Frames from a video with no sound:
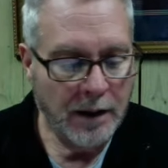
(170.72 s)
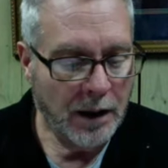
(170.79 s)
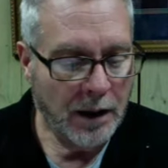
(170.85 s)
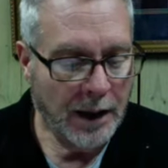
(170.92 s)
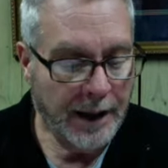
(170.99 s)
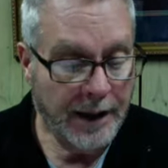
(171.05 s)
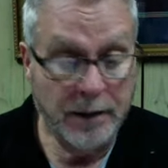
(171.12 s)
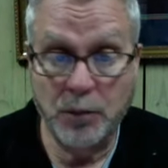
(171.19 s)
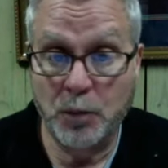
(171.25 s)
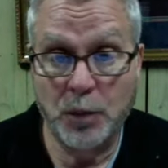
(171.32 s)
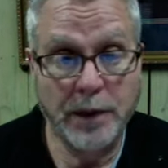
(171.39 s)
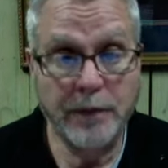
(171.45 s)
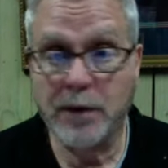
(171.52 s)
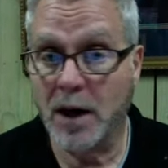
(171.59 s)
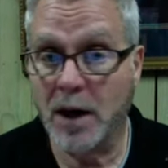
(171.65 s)
And
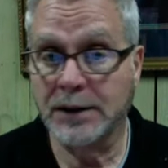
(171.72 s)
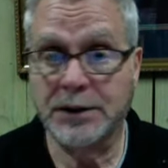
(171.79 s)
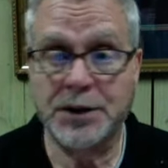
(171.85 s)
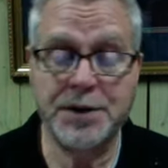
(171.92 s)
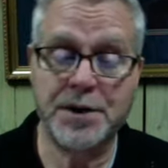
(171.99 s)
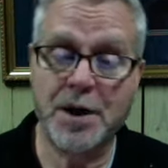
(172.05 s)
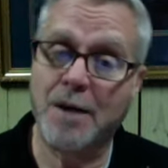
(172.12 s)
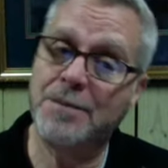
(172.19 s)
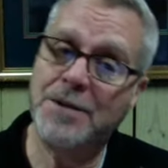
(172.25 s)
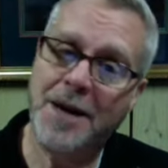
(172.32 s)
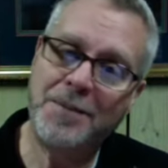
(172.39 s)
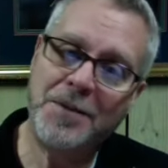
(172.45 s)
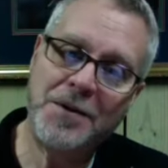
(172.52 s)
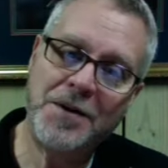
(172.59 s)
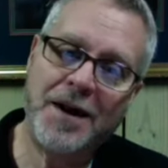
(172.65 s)
we've gone to Psalm
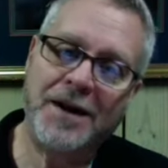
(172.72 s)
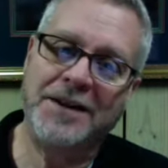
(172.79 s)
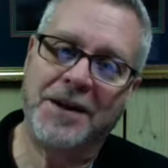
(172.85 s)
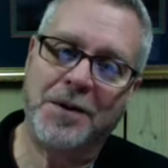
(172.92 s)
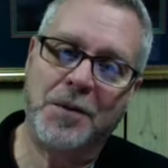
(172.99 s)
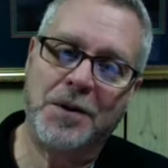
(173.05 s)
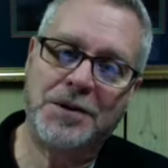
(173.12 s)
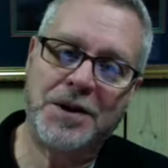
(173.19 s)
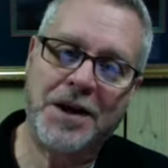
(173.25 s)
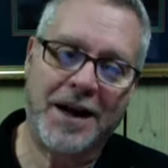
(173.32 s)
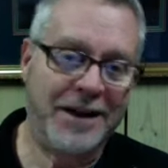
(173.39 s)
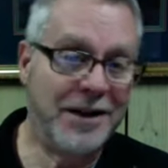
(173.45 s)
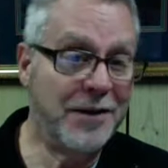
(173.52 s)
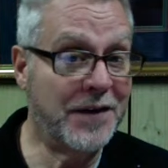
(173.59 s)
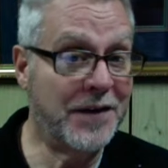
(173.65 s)
chapter 90, which
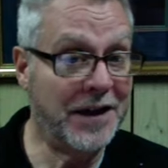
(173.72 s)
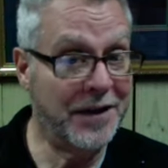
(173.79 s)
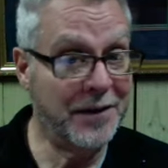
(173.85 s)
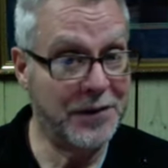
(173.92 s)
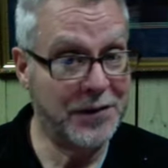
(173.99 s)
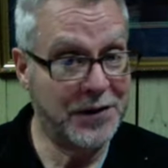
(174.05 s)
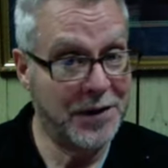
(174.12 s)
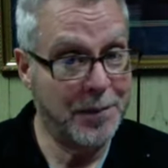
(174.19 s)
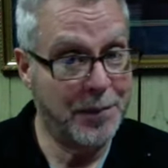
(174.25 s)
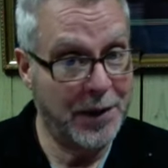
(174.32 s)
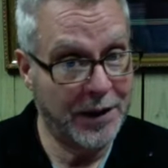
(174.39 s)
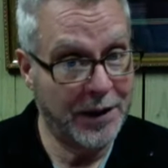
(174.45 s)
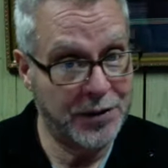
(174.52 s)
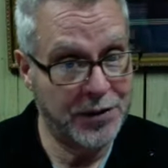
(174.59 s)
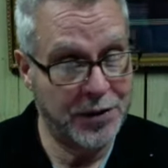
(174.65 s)
kind of gives the
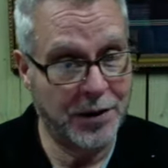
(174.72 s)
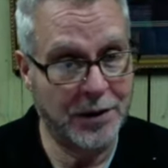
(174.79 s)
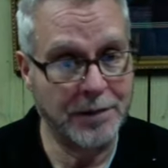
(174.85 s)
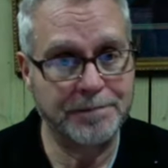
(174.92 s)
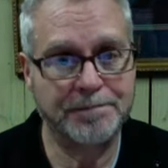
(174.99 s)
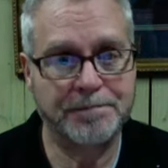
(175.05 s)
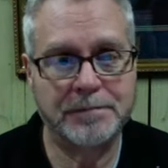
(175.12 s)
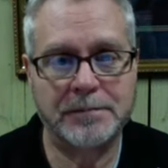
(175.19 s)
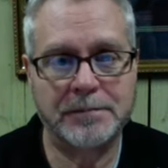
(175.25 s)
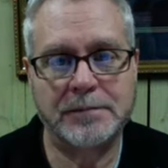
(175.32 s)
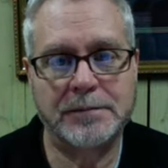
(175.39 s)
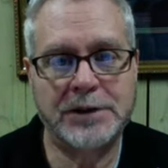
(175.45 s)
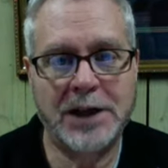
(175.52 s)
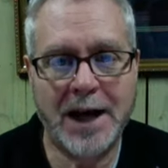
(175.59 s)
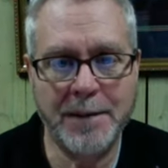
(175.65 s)
picture,
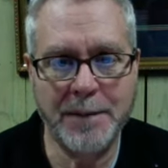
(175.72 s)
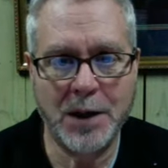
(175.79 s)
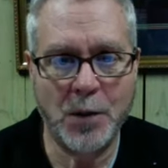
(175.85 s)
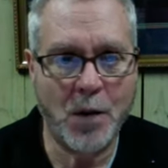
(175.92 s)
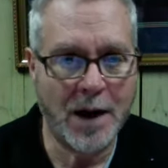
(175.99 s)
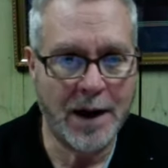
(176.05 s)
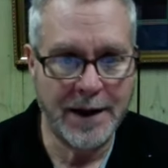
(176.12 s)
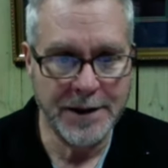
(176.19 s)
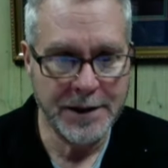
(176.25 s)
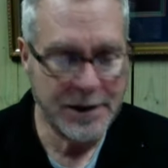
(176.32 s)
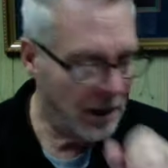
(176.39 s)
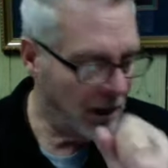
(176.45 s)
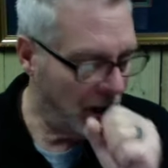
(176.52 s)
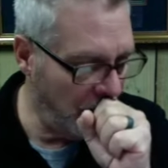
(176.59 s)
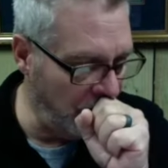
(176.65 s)
timing-wise,
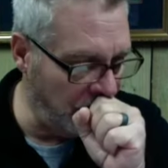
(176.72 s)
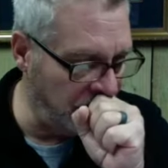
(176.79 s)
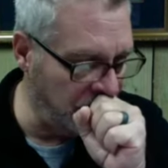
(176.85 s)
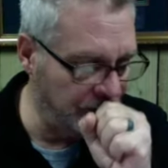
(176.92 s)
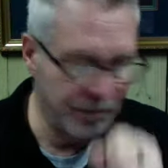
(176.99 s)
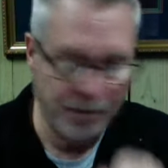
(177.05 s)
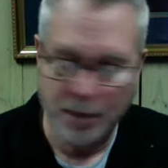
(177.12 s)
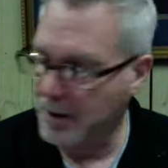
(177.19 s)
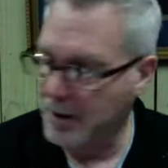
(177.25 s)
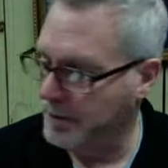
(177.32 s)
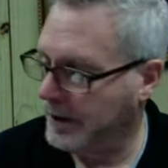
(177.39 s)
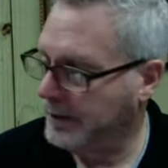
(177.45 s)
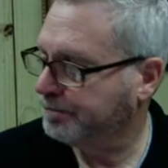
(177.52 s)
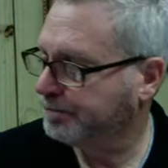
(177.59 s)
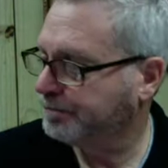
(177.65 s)
pardon
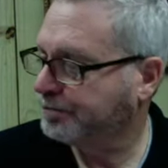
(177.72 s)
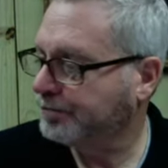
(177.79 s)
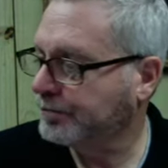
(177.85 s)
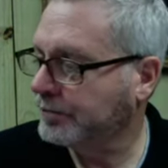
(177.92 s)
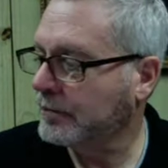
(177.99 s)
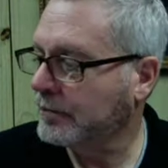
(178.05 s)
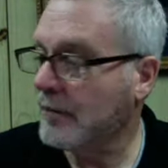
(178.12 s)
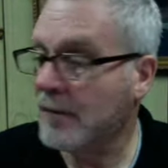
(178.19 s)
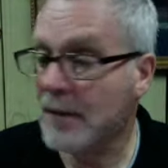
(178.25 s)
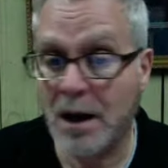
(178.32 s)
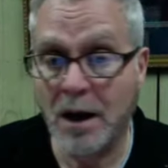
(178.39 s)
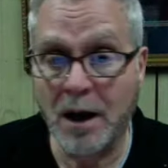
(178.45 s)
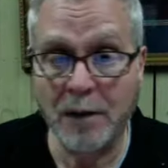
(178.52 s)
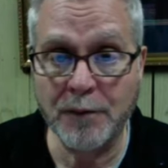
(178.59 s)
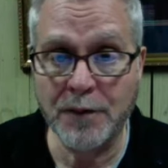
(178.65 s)
me,
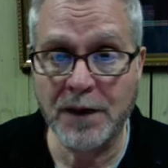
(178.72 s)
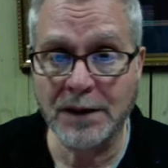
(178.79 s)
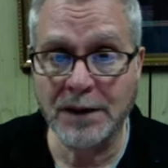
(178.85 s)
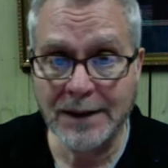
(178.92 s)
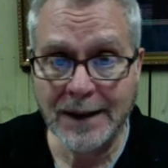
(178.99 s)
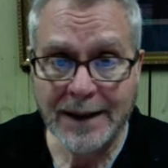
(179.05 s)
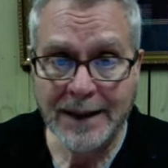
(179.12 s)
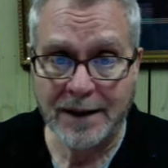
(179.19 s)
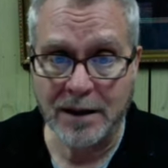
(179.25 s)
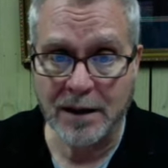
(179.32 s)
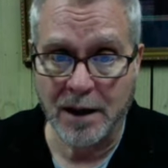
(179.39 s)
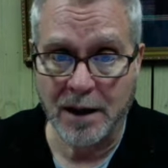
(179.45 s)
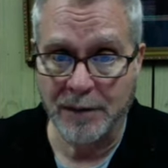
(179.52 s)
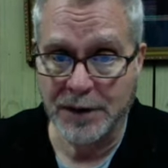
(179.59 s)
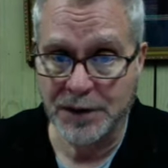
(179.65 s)
of the length
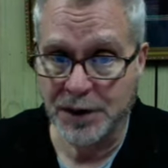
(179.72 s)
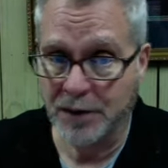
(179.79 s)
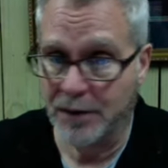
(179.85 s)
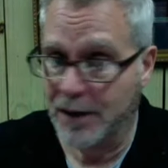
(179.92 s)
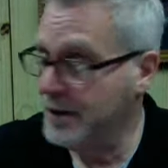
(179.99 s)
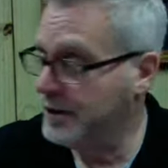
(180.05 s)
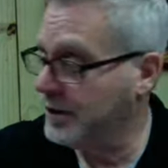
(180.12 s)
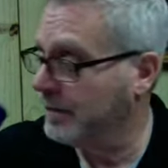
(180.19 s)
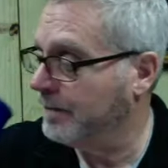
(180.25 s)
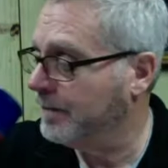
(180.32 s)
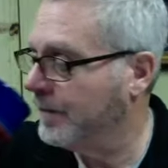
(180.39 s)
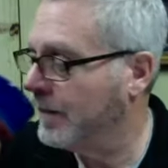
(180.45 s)
of a generation.